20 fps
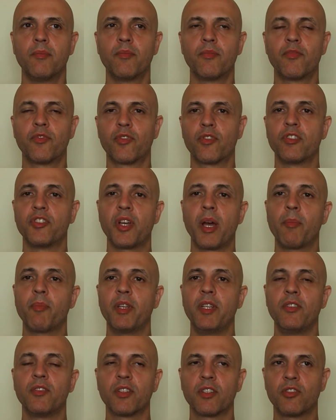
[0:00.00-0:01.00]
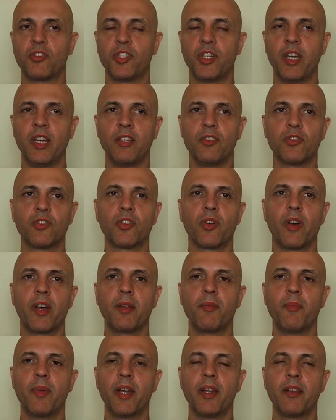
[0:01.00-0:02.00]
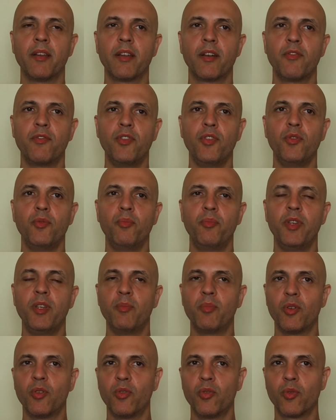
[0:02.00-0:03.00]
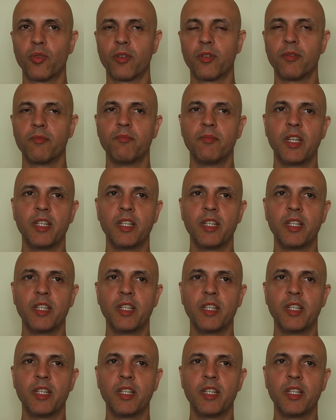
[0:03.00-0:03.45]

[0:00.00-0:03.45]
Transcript: for a Japanese exchange. So I had met a few people who were